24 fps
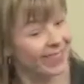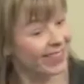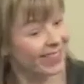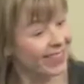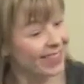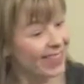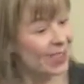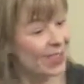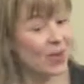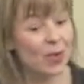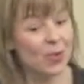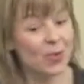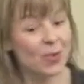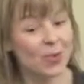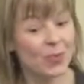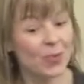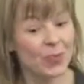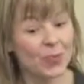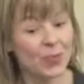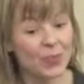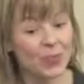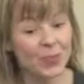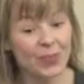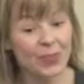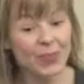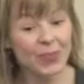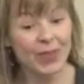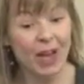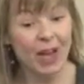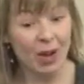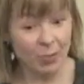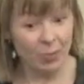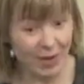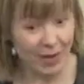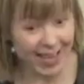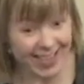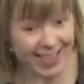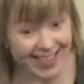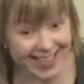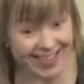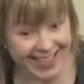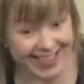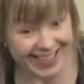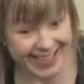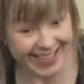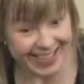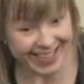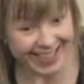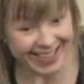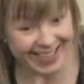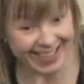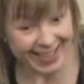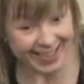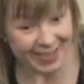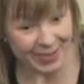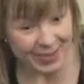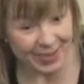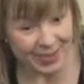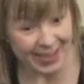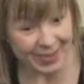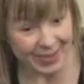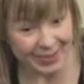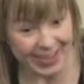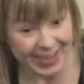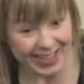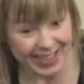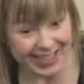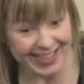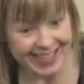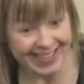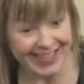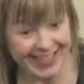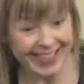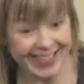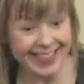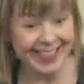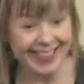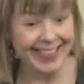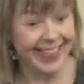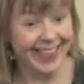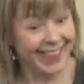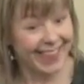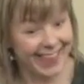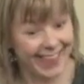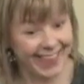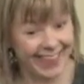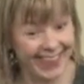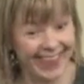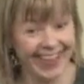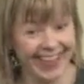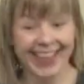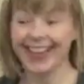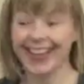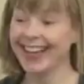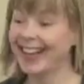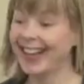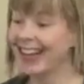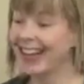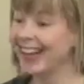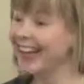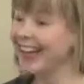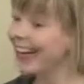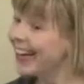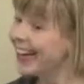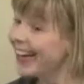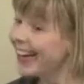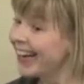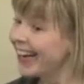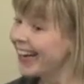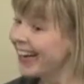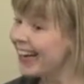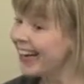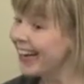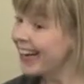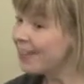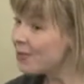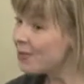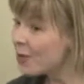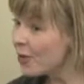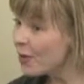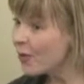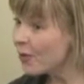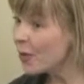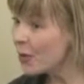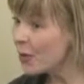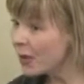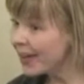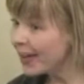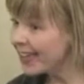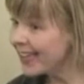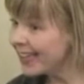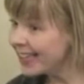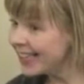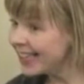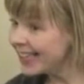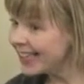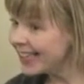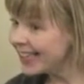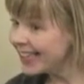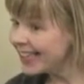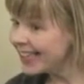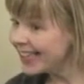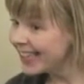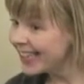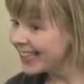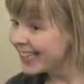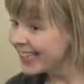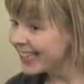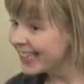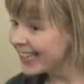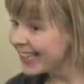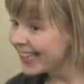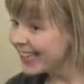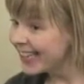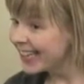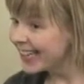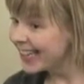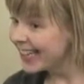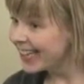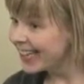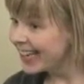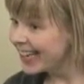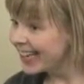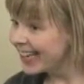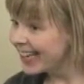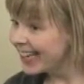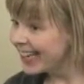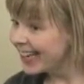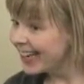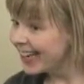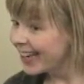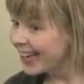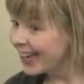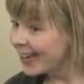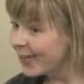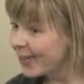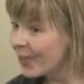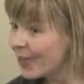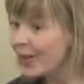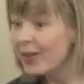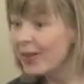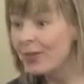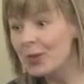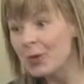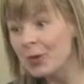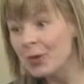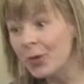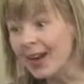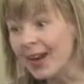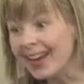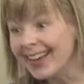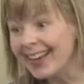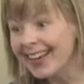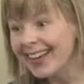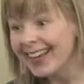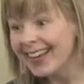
No? A race? Did you win a race? No? Have you ever won anything? What have you won?